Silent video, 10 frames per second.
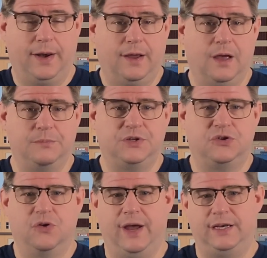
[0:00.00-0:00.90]
when it comes to
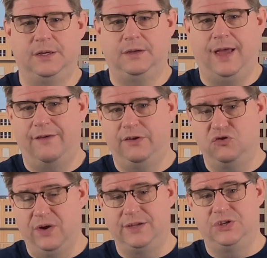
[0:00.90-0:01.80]
trying to have a
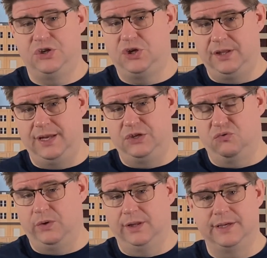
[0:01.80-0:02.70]
transition that
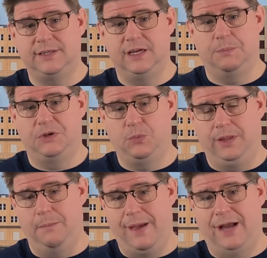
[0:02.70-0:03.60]
is realistic
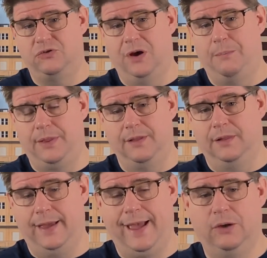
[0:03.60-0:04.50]
between the backdrop and the
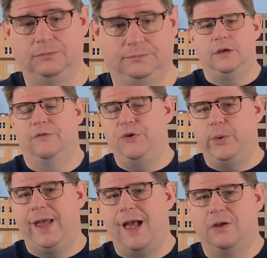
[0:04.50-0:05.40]
layout. Your
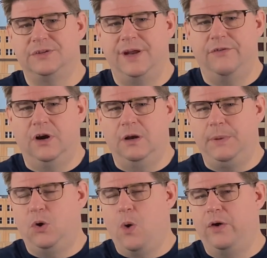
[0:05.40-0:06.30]
viewing angle is never going to
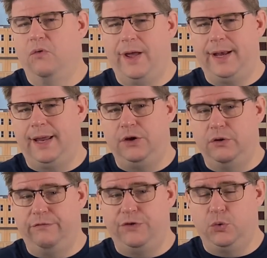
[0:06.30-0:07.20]
be quite right, and
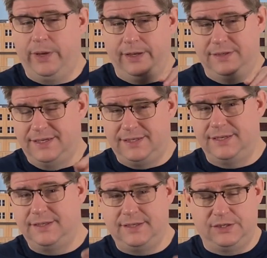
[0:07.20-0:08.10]
your viewing
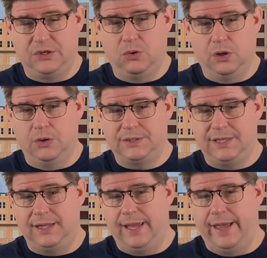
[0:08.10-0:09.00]
distance is so close
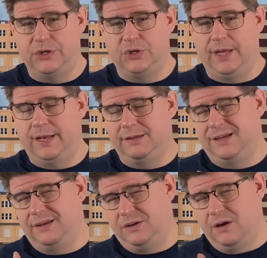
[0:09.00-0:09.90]
to the edge
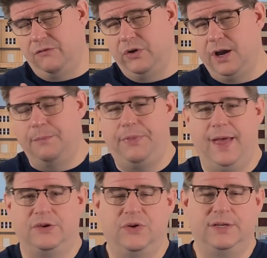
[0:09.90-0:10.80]
that covering up
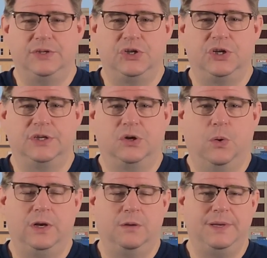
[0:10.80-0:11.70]
that transition is
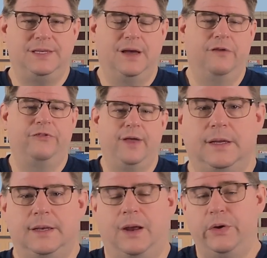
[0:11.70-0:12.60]
going to be tough.
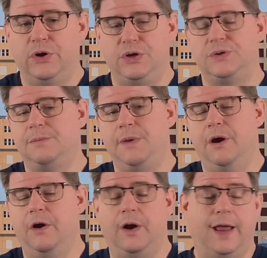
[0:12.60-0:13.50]
Now, I could use a
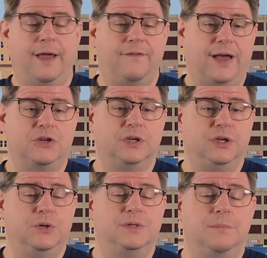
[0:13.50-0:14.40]
mirror, and I have actually
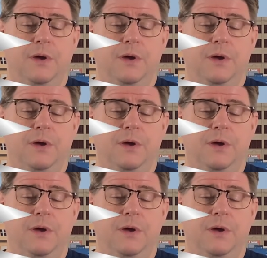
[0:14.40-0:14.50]
used